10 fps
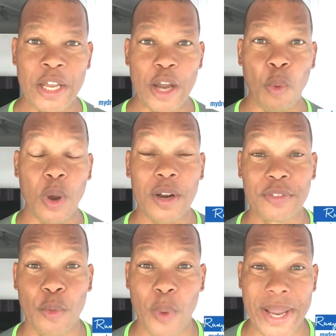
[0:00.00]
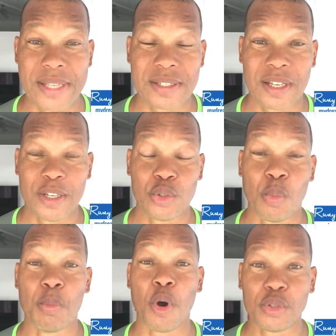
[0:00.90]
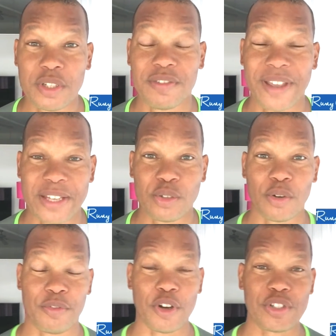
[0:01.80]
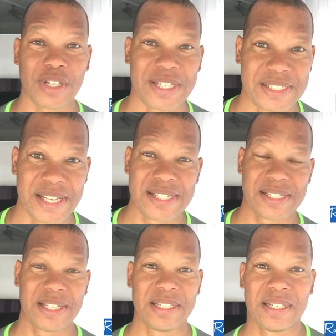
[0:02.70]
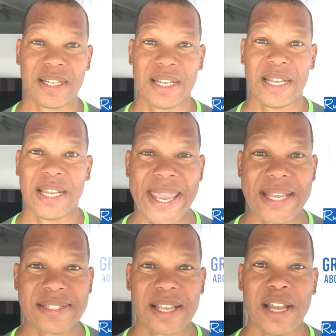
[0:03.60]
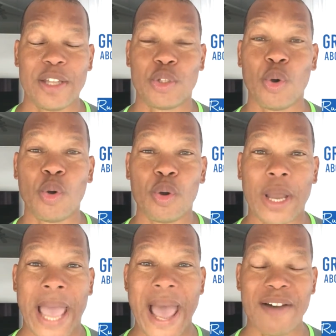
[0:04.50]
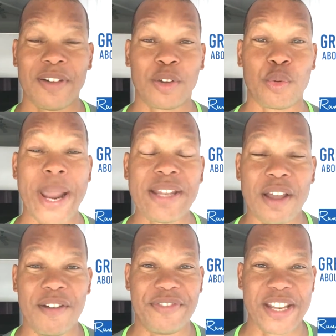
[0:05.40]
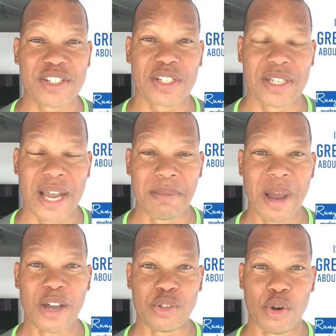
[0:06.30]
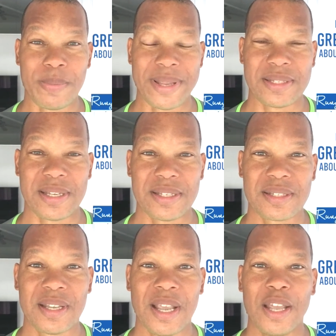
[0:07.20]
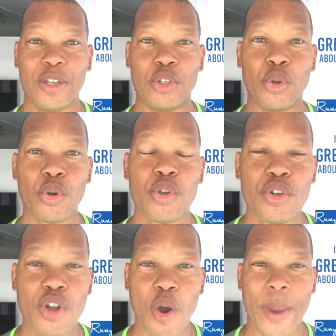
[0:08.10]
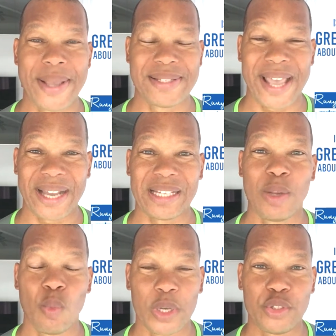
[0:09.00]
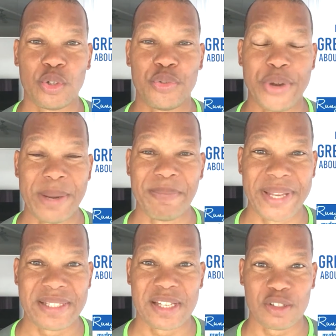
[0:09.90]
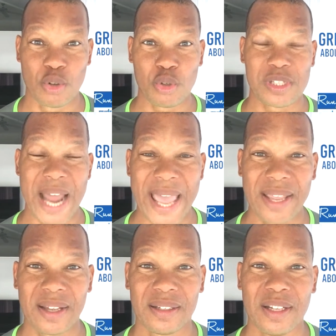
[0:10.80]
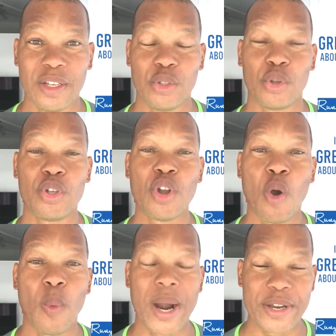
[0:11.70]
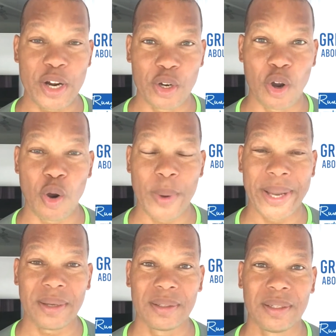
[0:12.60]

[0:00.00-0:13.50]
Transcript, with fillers: Now, one of the ways to motivate your virtual assistant is to have a great vision about your business. Do you know exactly what your dream business looks like? Do you know where you're going?